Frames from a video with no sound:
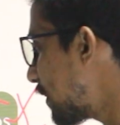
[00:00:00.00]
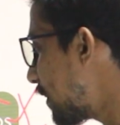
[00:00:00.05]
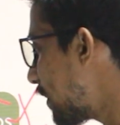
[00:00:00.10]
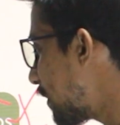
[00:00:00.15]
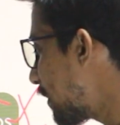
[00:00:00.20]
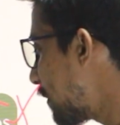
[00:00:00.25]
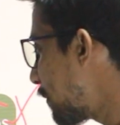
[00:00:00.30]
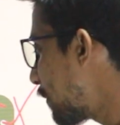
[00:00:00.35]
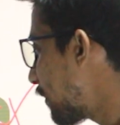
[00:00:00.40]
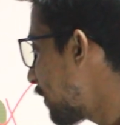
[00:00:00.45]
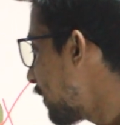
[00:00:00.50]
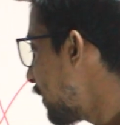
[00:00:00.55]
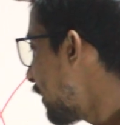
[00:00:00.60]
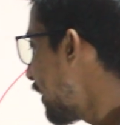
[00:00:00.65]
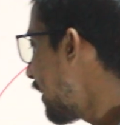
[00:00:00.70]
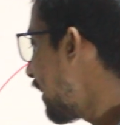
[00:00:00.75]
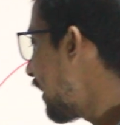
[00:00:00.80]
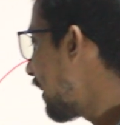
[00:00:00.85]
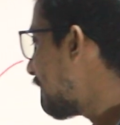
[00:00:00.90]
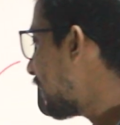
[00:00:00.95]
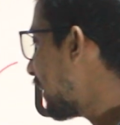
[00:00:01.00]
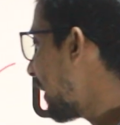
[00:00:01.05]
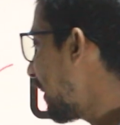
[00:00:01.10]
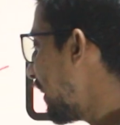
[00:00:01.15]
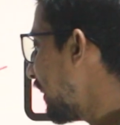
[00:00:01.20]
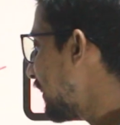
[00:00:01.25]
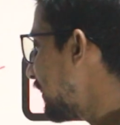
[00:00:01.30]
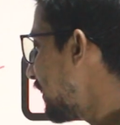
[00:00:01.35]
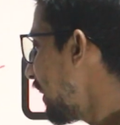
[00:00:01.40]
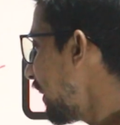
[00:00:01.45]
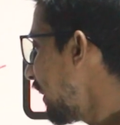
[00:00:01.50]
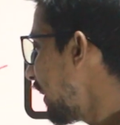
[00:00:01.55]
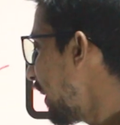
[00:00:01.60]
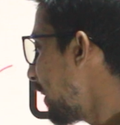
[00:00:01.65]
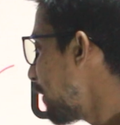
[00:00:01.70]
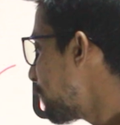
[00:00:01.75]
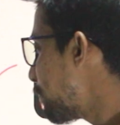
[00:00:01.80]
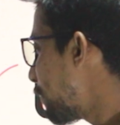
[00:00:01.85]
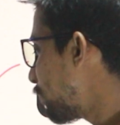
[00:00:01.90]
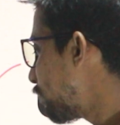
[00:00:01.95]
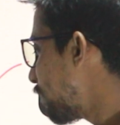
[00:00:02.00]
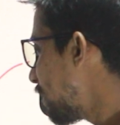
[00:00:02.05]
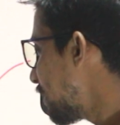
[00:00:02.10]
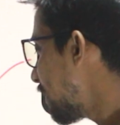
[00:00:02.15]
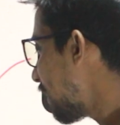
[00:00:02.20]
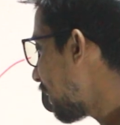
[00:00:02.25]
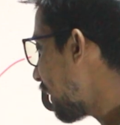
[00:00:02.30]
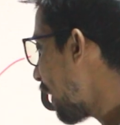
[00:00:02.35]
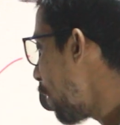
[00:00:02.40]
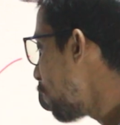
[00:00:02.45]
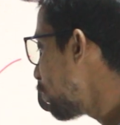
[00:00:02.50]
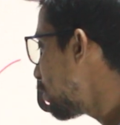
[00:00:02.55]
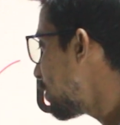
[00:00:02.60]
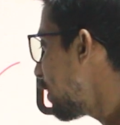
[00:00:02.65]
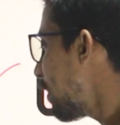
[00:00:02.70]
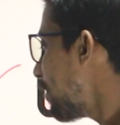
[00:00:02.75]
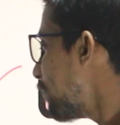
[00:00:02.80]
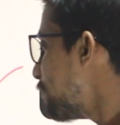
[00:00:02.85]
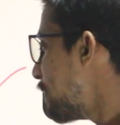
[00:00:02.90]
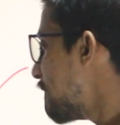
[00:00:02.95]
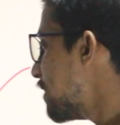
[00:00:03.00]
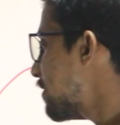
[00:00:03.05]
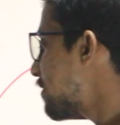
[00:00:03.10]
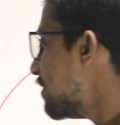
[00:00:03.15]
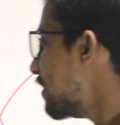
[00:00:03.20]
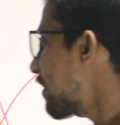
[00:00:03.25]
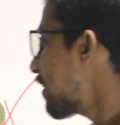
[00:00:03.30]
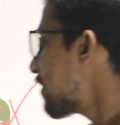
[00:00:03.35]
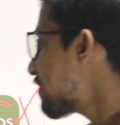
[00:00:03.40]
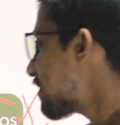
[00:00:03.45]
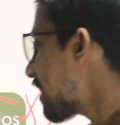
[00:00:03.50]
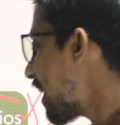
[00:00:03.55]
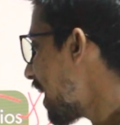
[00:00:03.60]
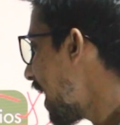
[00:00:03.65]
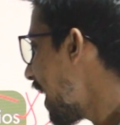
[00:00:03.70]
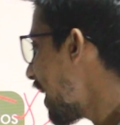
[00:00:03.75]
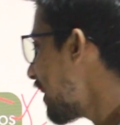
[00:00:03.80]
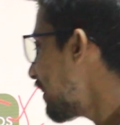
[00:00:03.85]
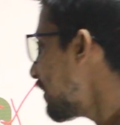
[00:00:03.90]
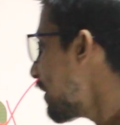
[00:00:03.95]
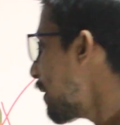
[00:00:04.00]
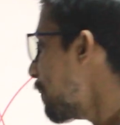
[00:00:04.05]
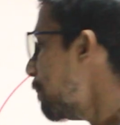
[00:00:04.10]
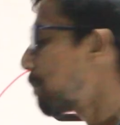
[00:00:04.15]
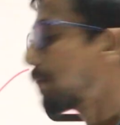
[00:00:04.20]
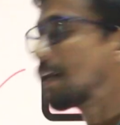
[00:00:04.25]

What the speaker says: the connecting link between the Council of Ministers and the